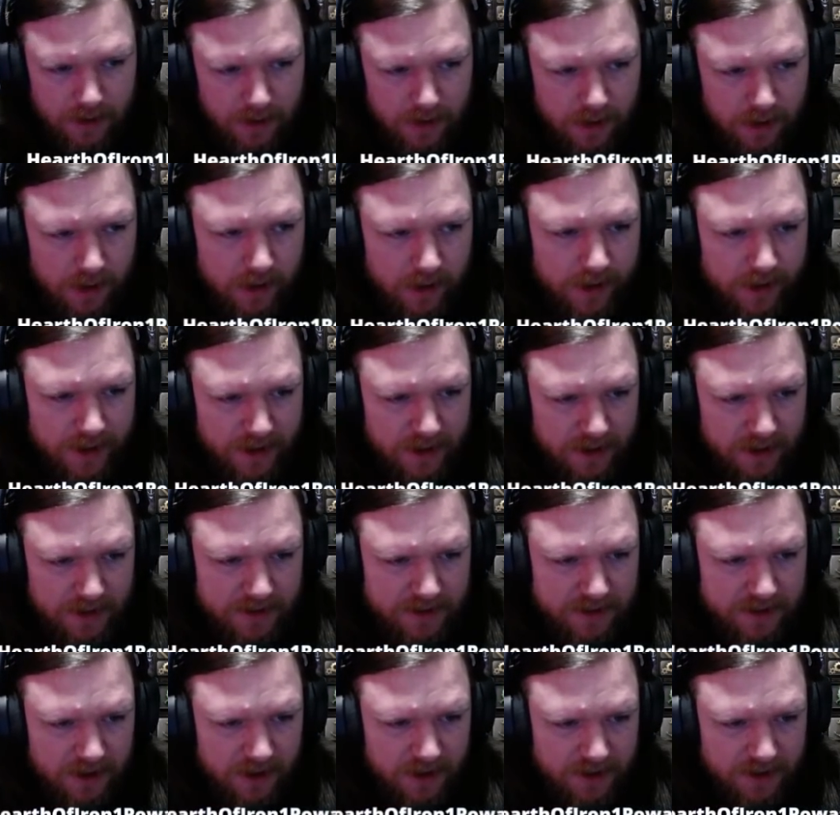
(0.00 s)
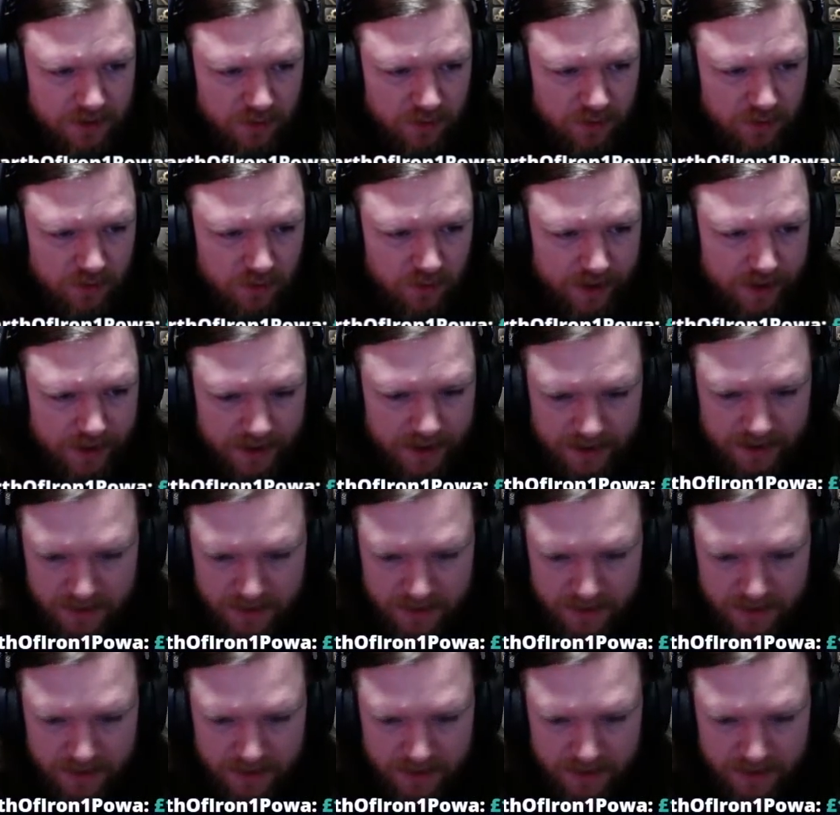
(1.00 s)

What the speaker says: Alright, these guys are all ready.